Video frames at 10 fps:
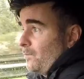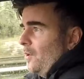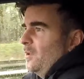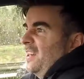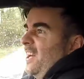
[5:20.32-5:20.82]

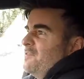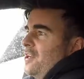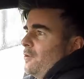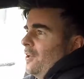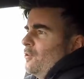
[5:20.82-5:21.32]
would love to go
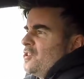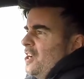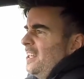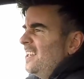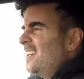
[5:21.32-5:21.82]
on a long
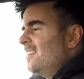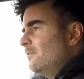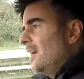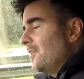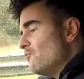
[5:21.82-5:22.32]
journey.
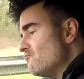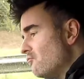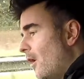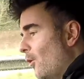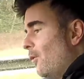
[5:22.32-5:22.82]

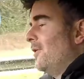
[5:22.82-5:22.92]
Well,